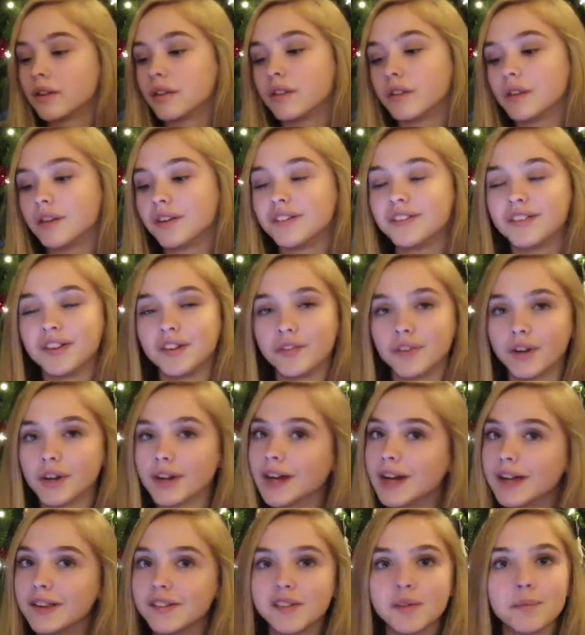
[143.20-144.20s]
there's different
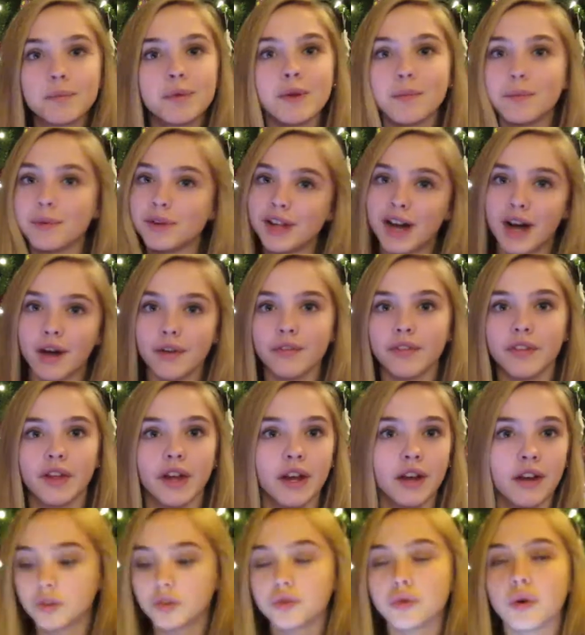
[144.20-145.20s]
kinds of people out
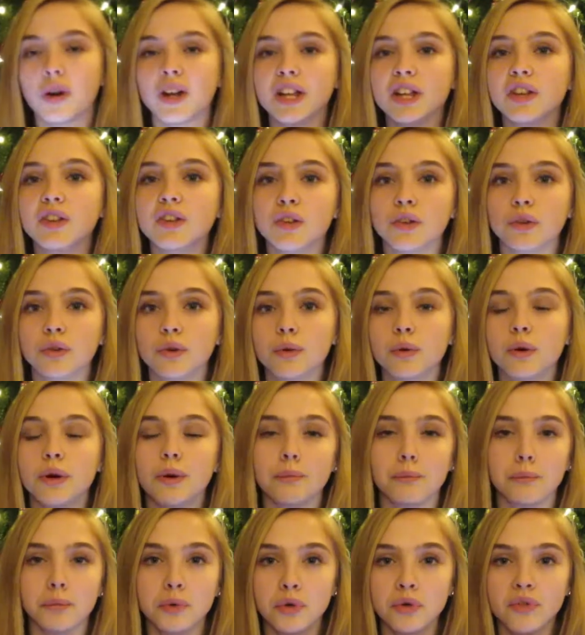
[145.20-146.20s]
there. 22,
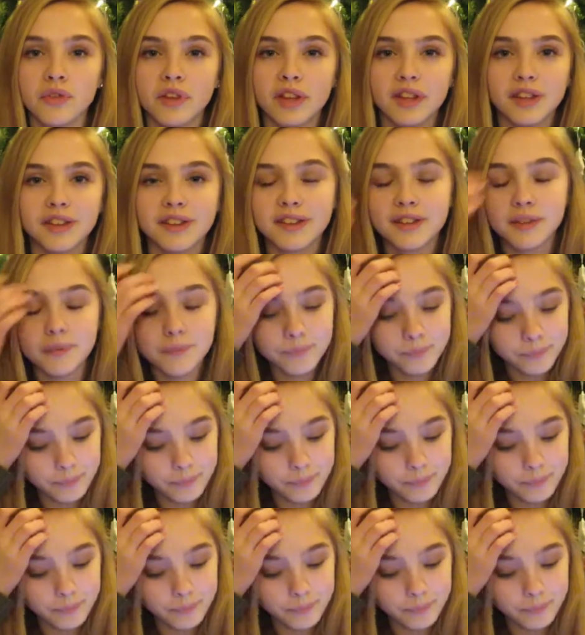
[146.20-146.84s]
movies.